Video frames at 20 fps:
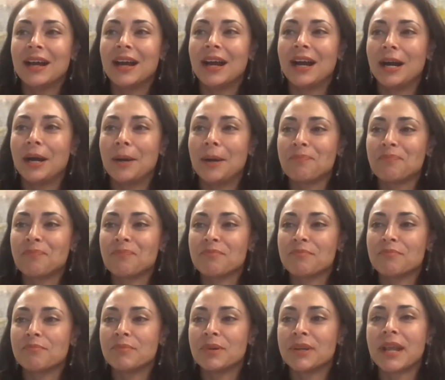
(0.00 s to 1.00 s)
Um,
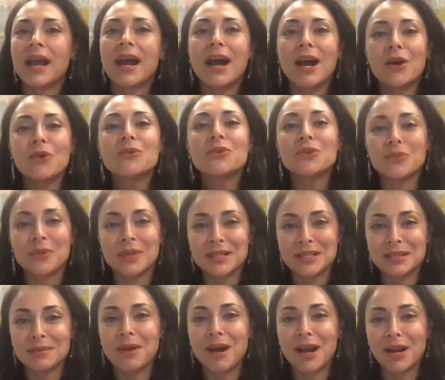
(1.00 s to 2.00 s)
but how do we
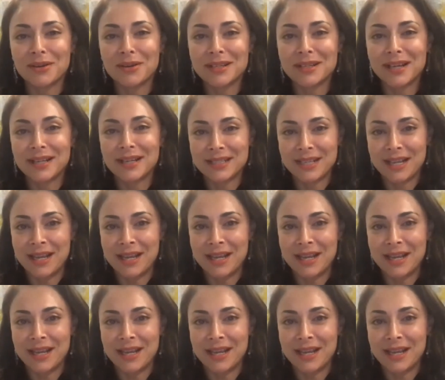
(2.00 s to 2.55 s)
democratize